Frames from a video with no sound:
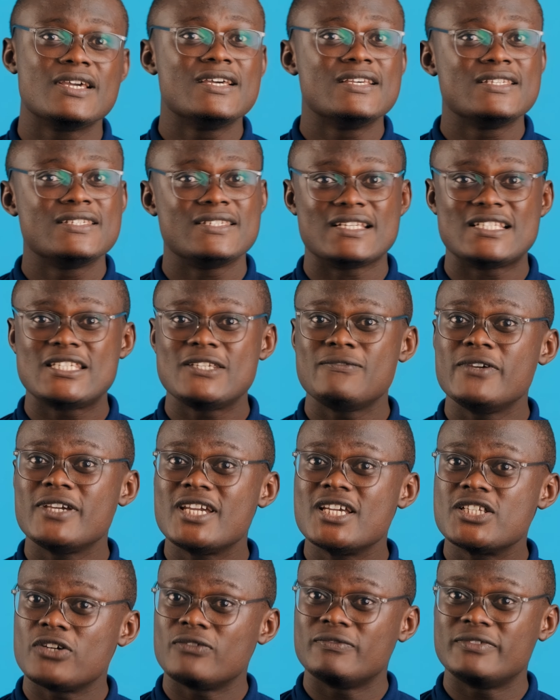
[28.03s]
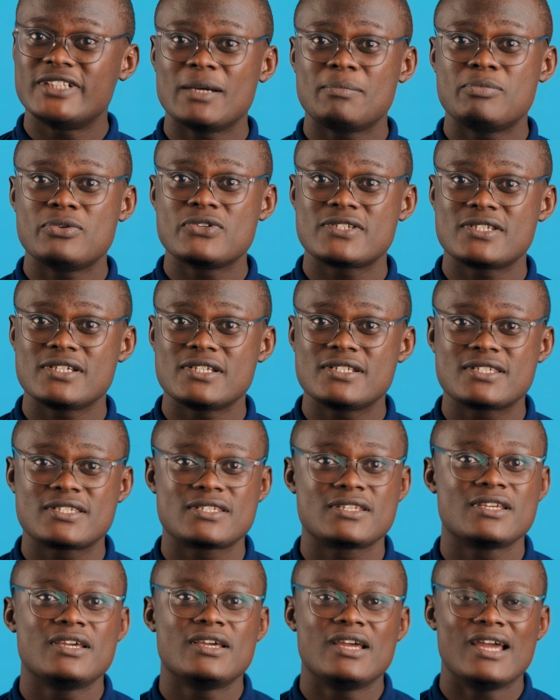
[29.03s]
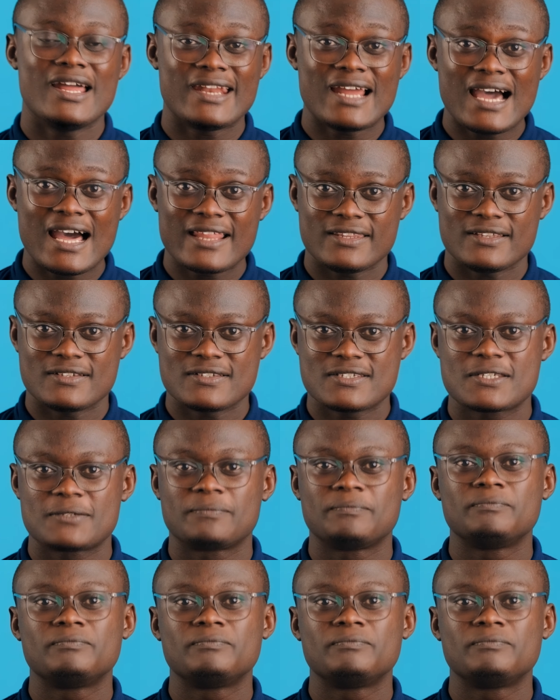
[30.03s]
certificate of deposits, and others.